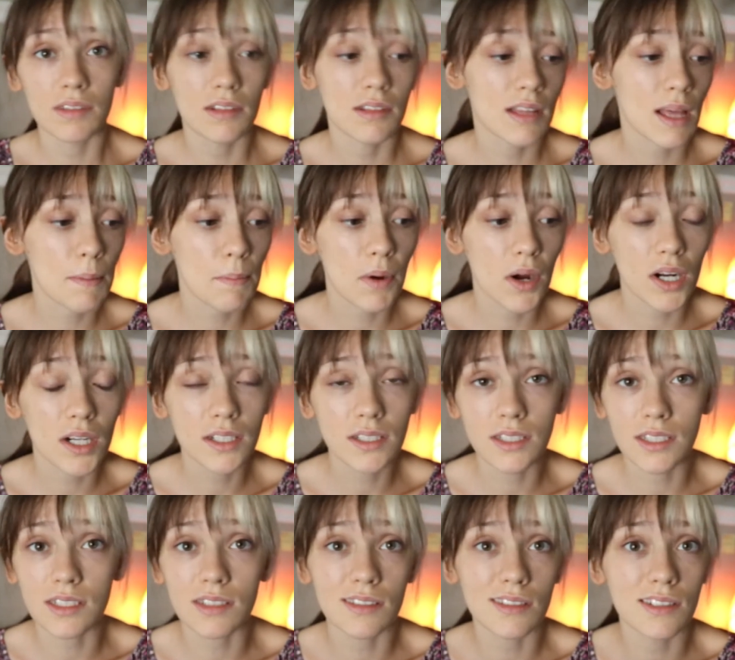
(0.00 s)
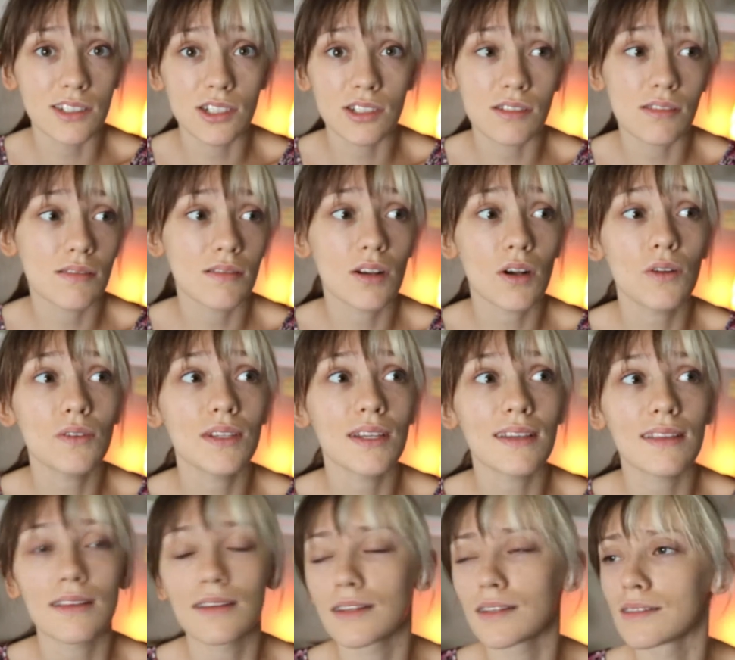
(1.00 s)
that part is
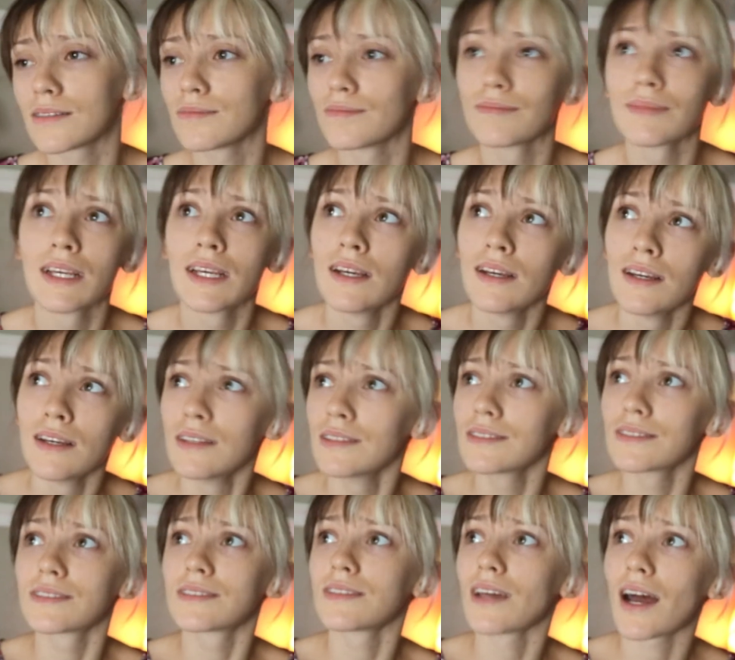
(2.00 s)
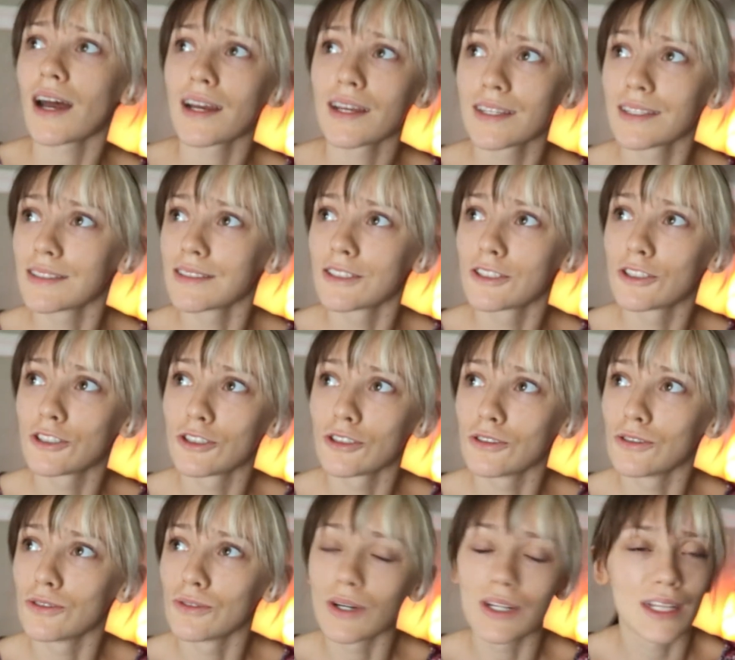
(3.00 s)
only the size
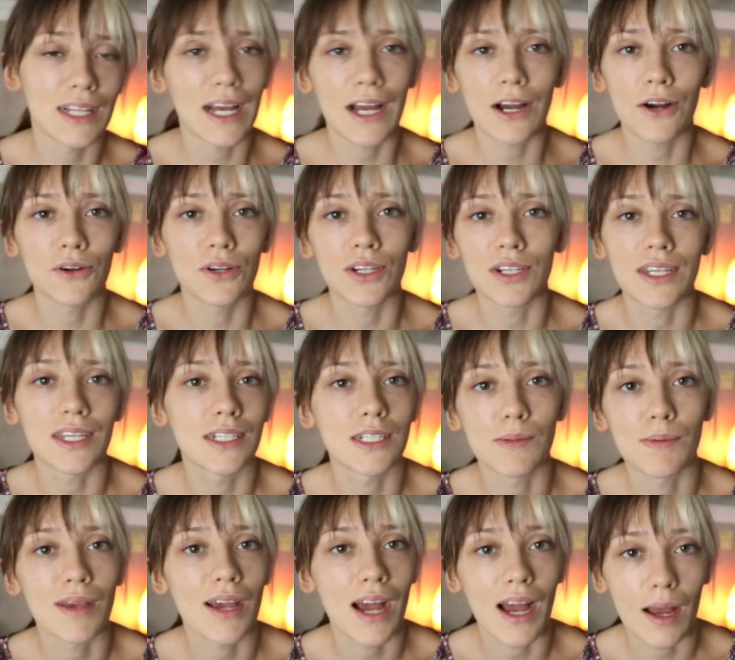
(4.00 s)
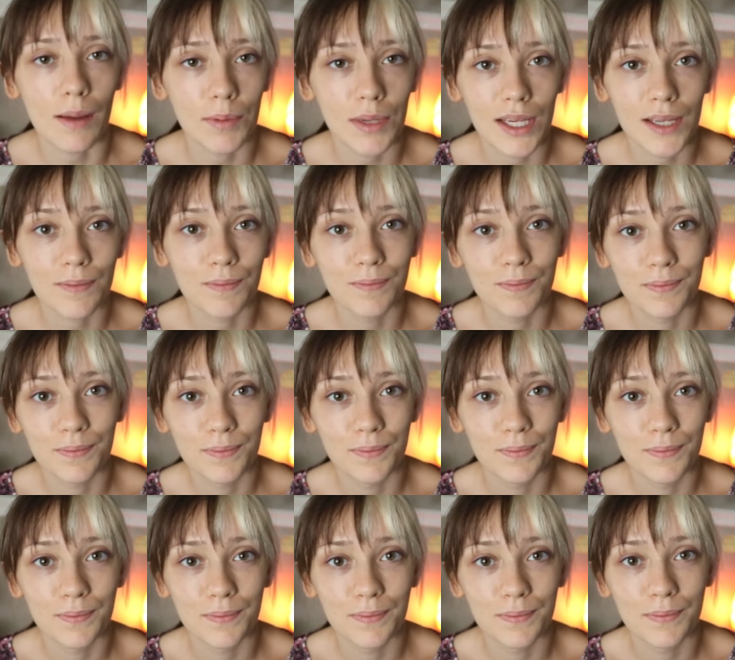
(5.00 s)
to allow cooking to be a hobby.
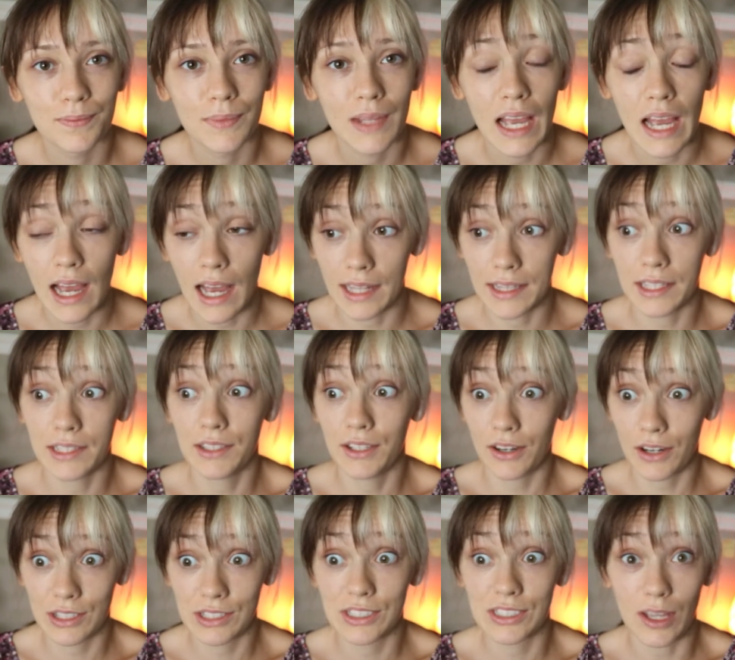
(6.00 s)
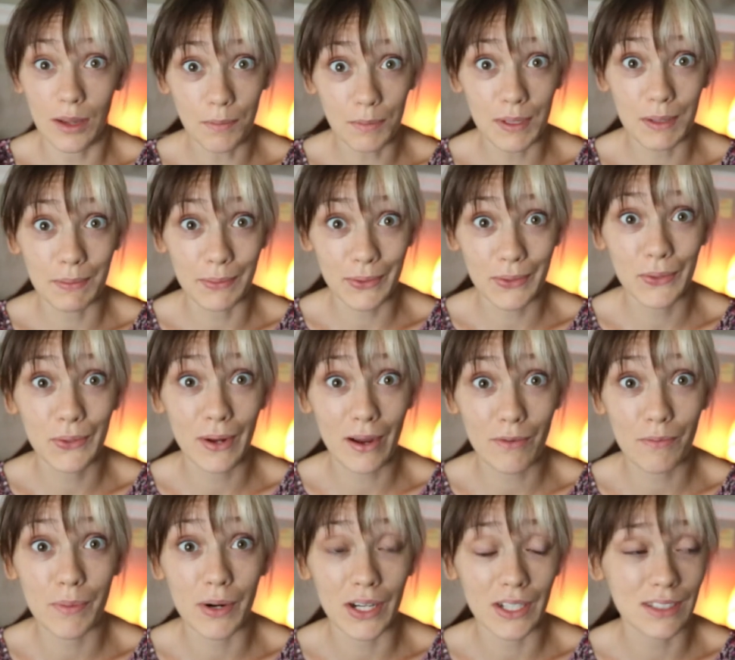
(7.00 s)
And then there are some people who
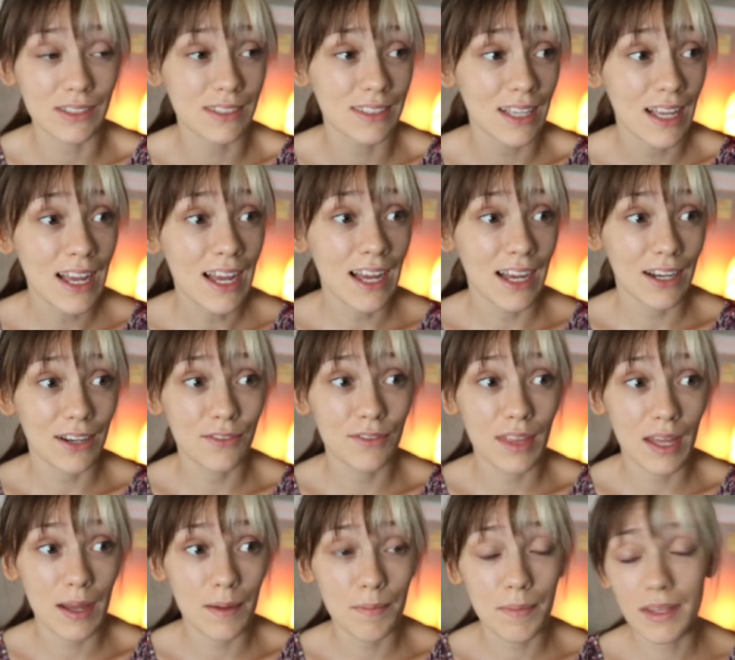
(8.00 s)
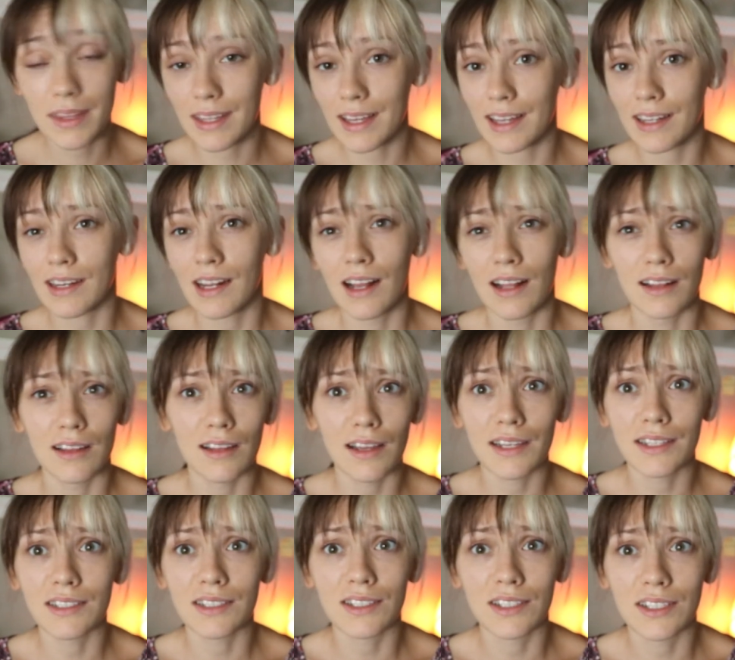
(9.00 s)
have parts of them that
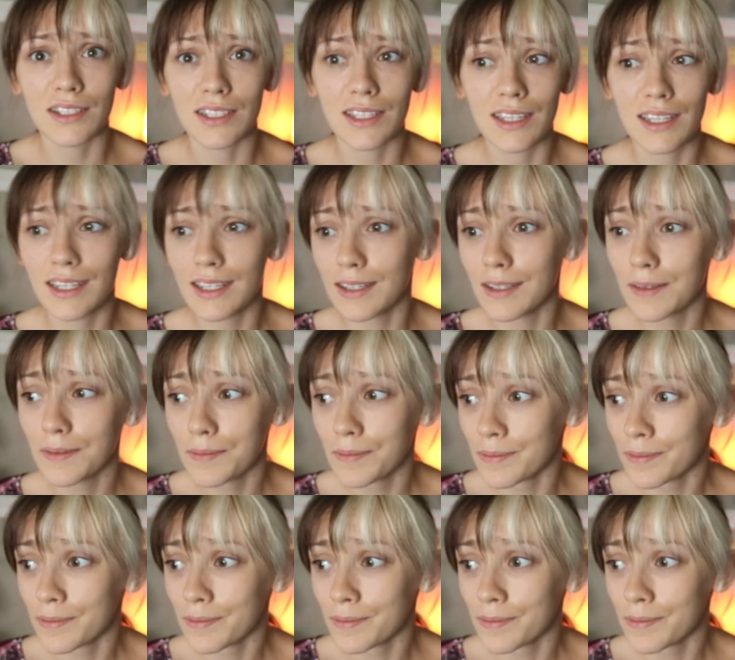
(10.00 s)
like cooking